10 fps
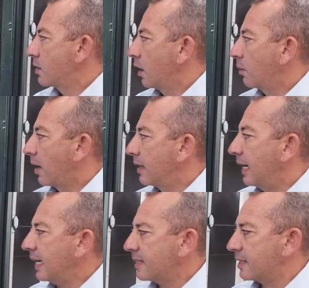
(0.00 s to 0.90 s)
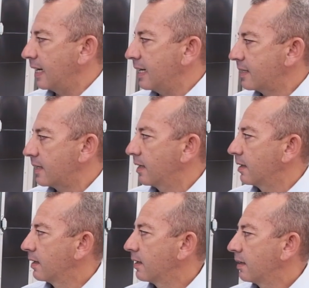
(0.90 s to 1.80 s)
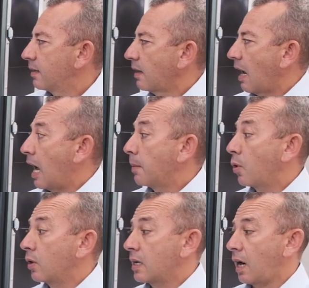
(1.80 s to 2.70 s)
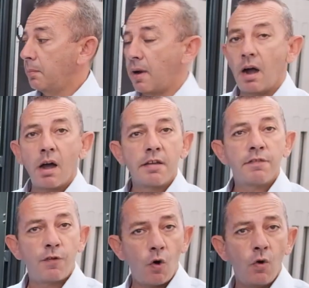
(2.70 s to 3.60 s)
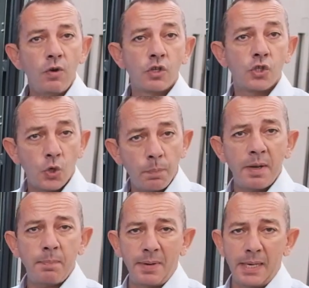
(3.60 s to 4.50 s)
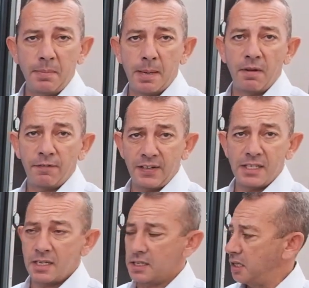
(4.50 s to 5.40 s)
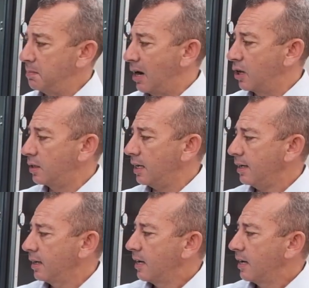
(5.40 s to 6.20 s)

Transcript: So in my next test, I'm going to run my IE4 super premium efficiency motor